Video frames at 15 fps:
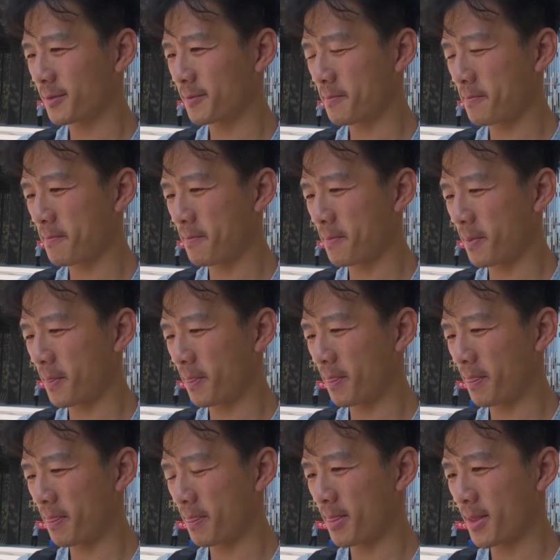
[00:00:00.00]

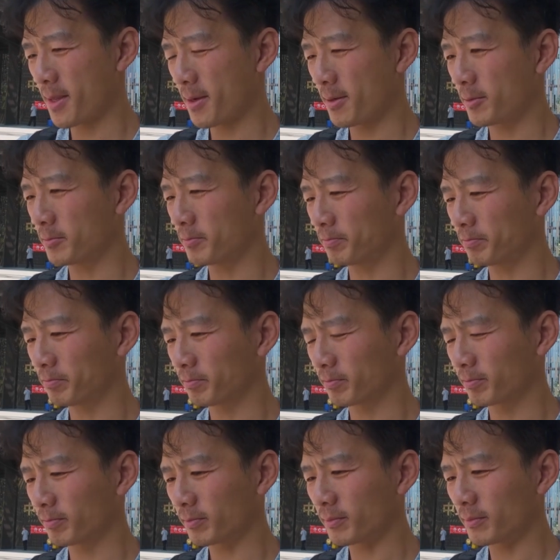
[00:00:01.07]

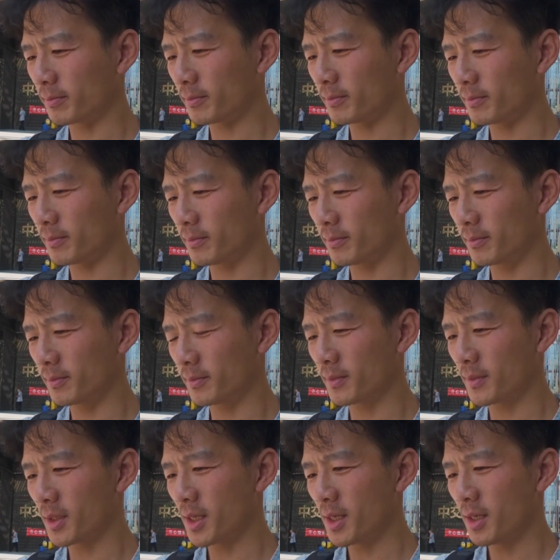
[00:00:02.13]

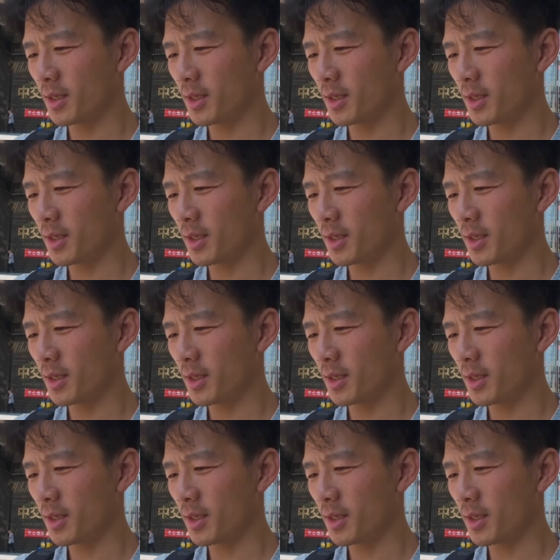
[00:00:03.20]
(silence)